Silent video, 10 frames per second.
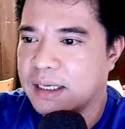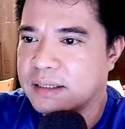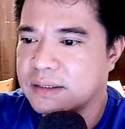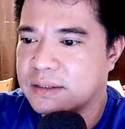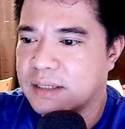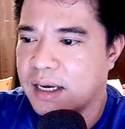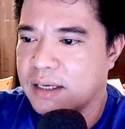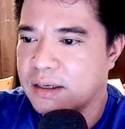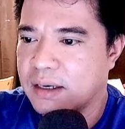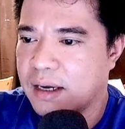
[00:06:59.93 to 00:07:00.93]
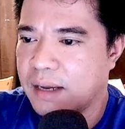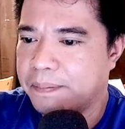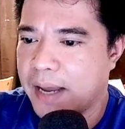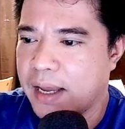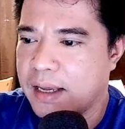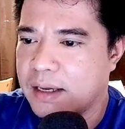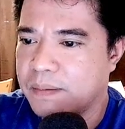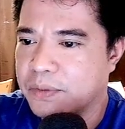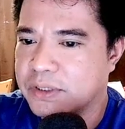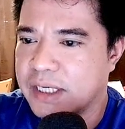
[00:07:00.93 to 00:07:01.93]
so I
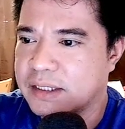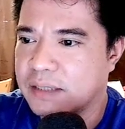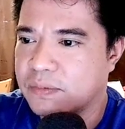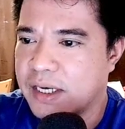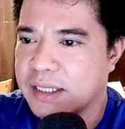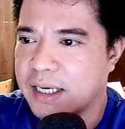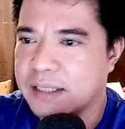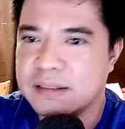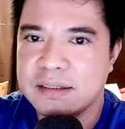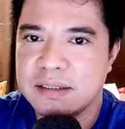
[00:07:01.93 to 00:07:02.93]
purchased that one, guys.